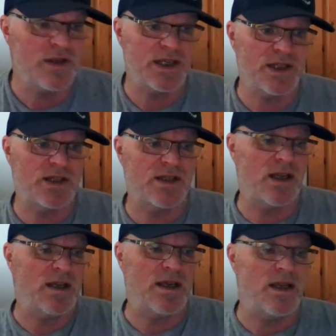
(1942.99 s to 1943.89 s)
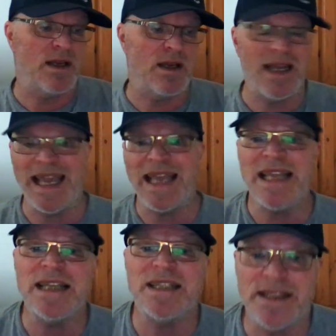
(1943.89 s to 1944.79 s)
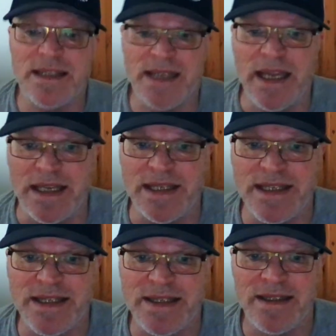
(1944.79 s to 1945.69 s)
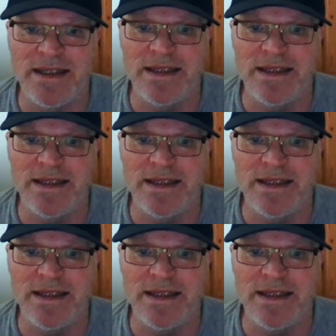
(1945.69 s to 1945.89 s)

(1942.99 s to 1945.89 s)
just, it's to taste.